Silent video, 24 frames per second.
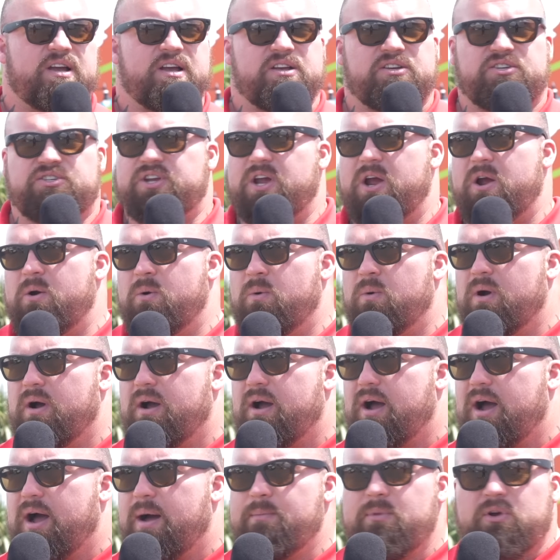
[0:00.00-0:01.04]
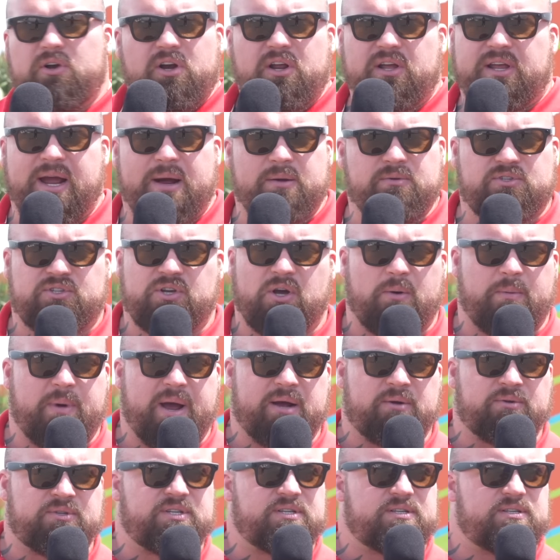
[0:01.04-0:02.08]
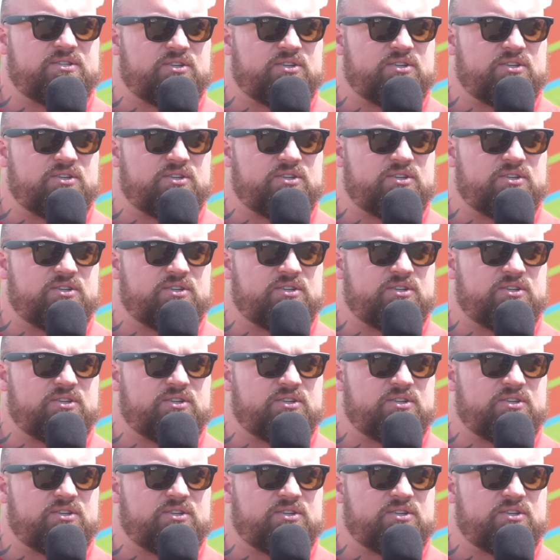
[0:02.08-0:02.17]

So I'm not going to count Tom out.